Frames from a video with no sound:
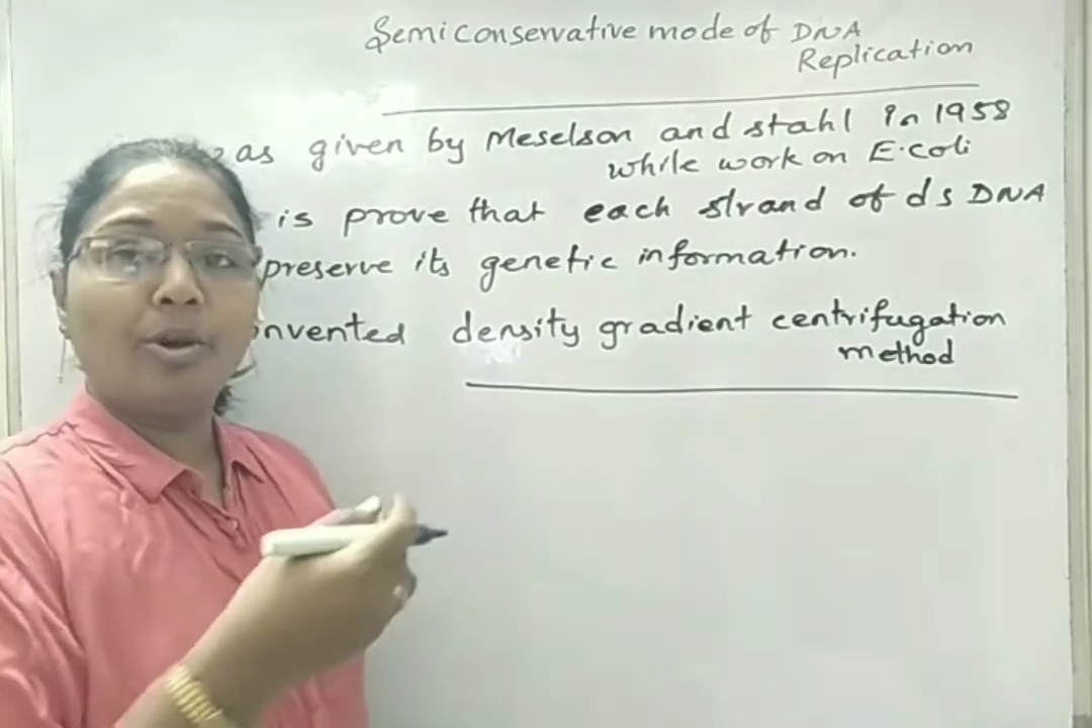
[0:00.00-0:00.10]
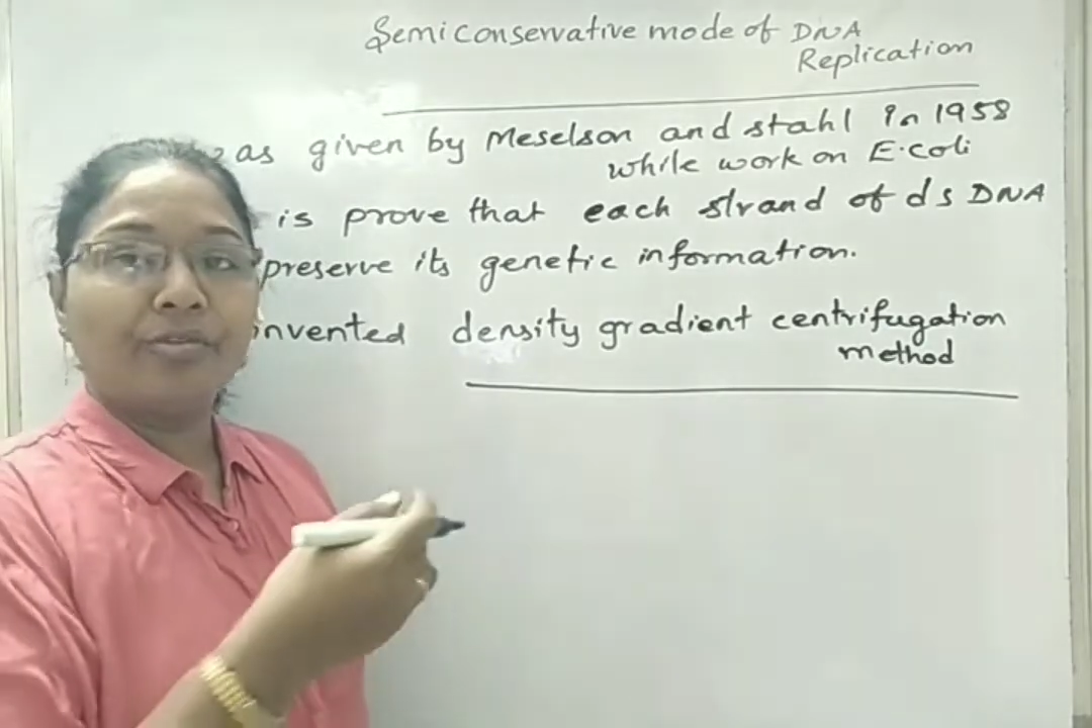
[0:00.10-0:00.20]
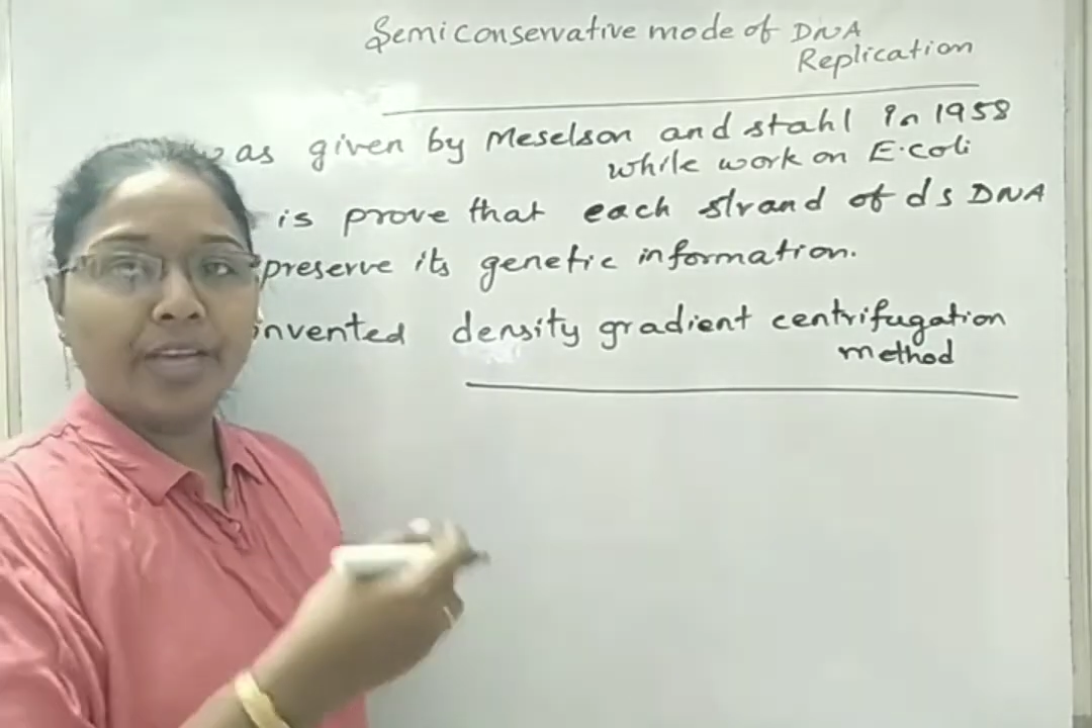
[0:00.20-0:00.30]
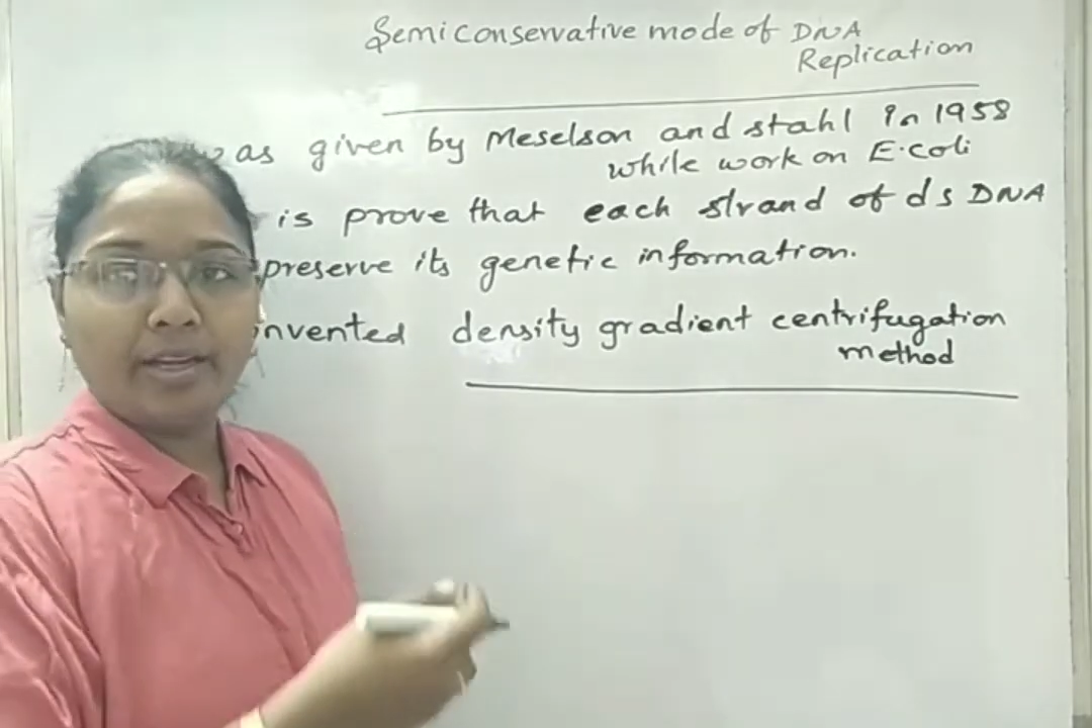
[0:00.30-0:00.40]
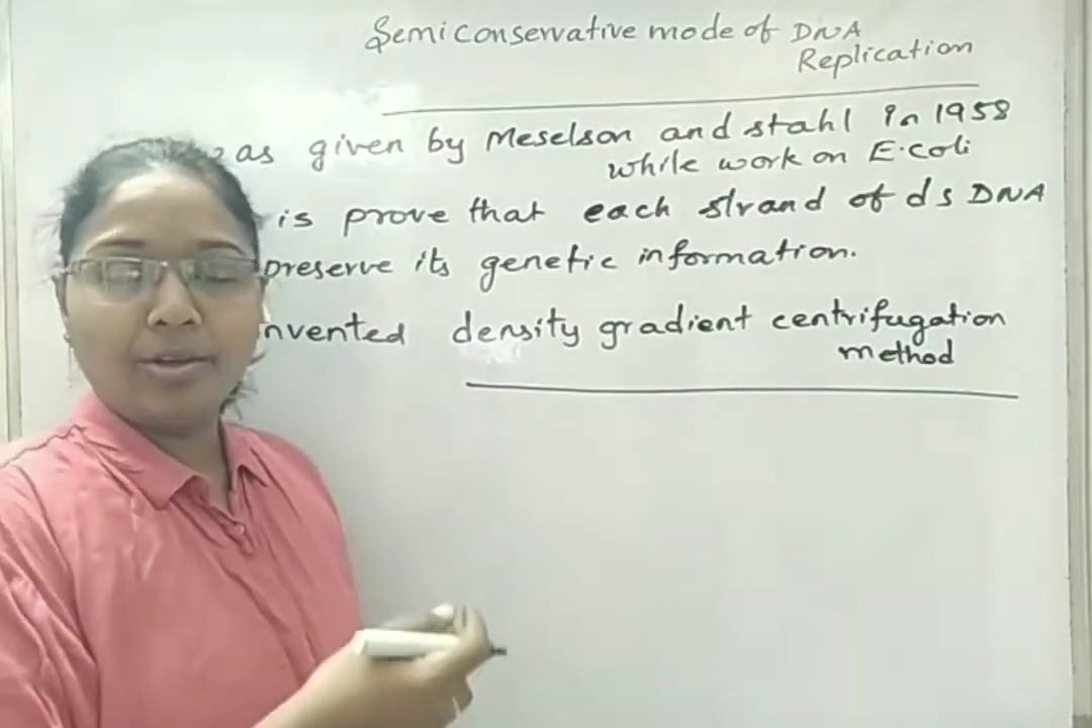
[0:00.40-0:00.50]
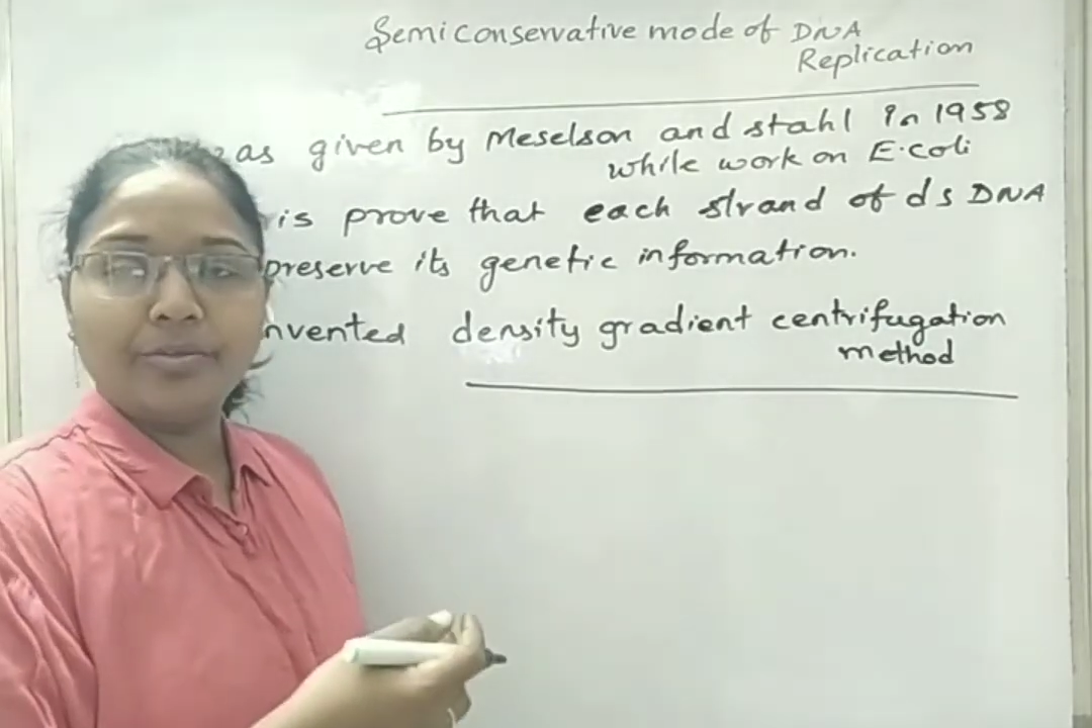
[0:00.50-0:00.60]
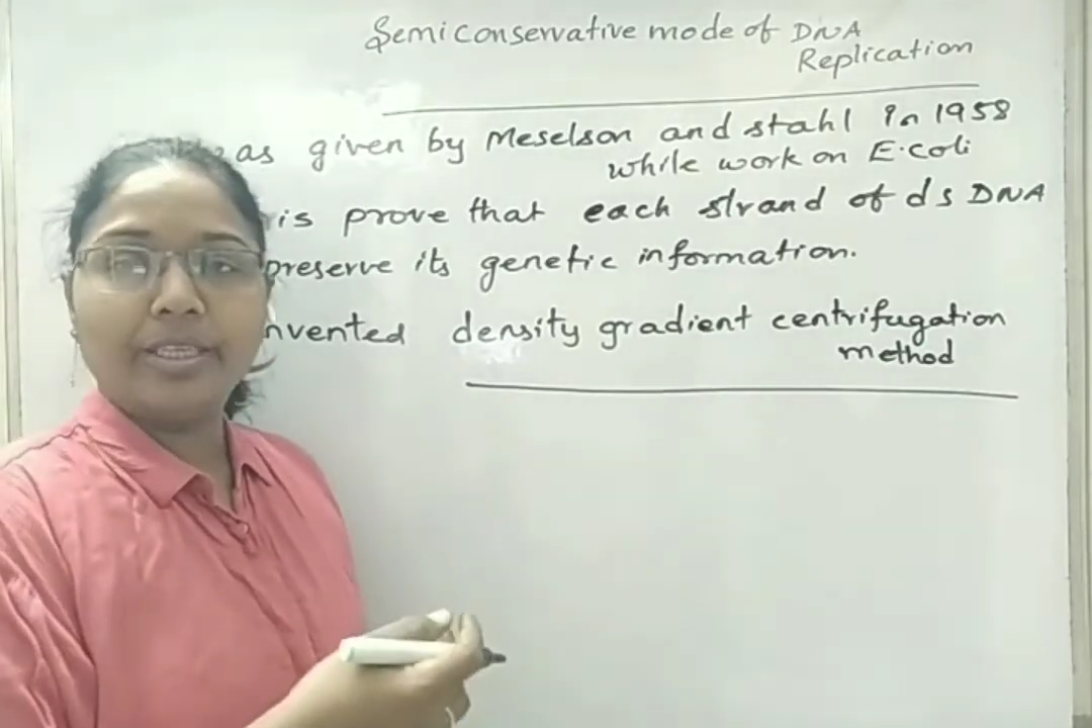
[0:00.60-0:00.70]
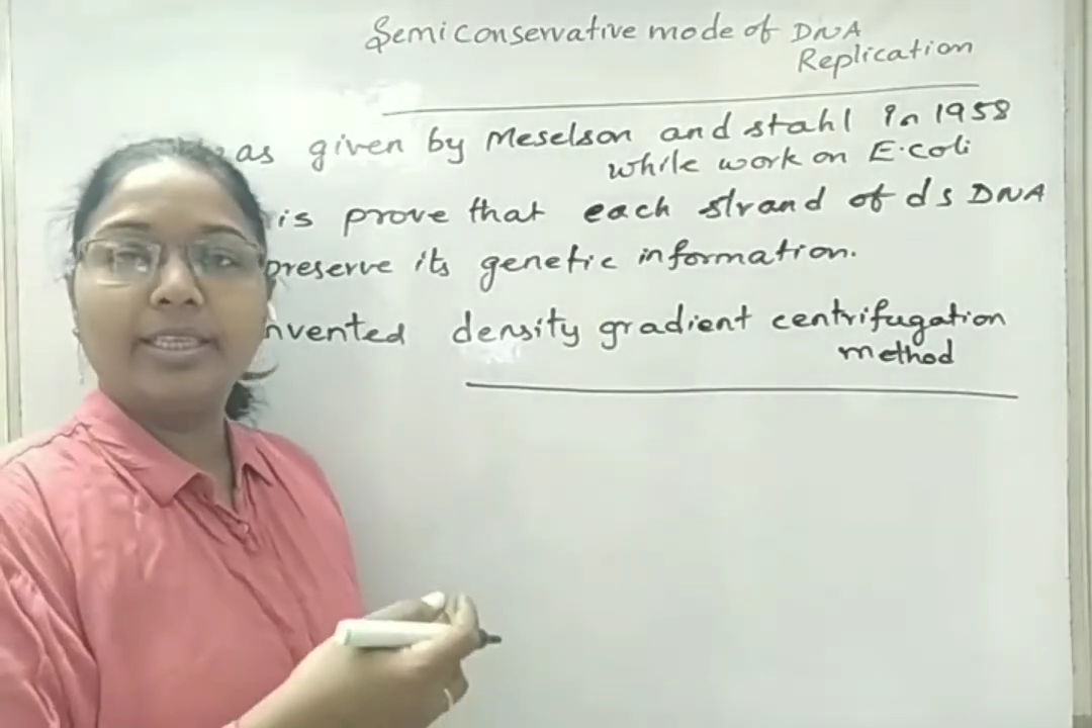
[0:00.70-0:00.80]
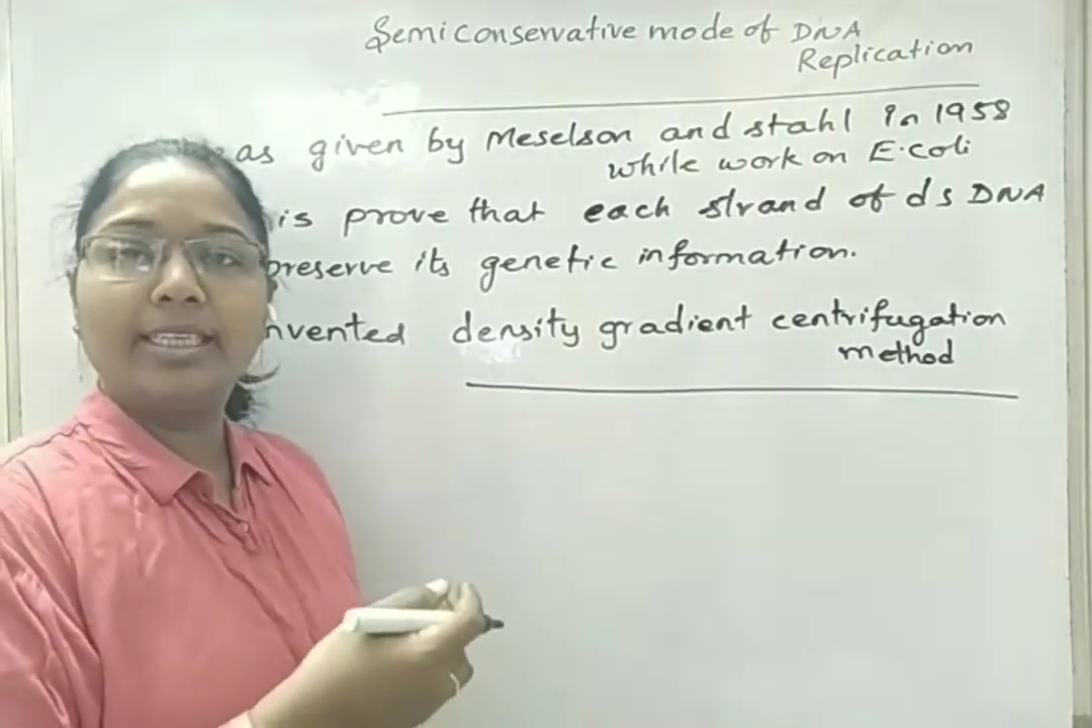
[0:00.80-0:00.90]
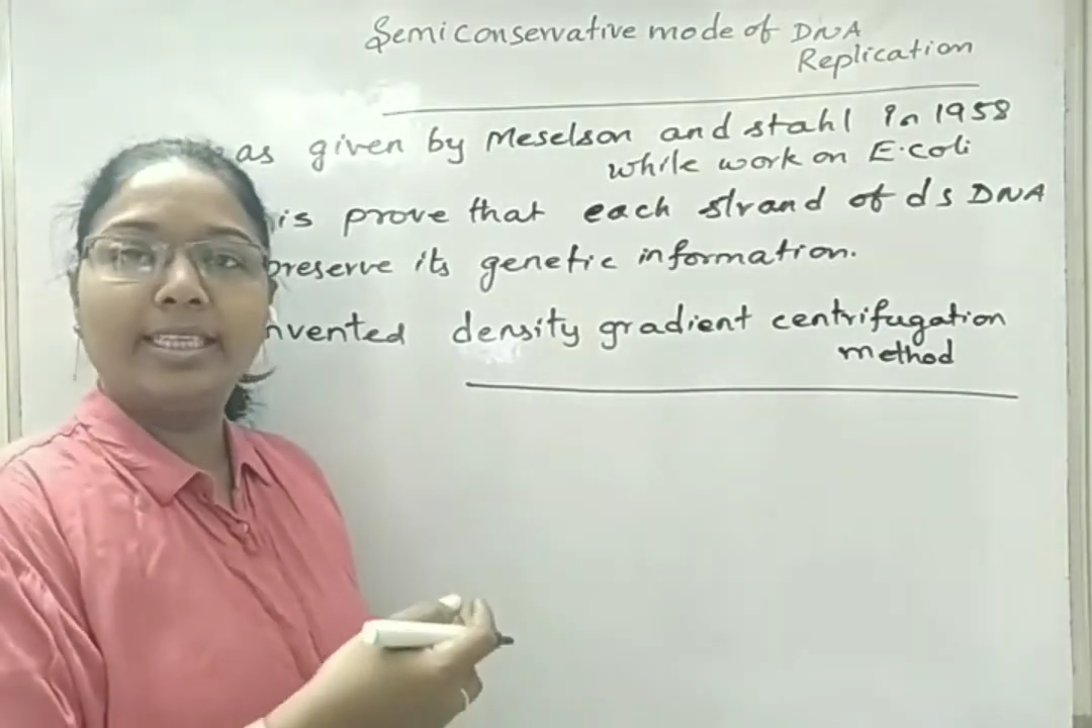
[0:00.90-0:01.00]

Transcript: of allowing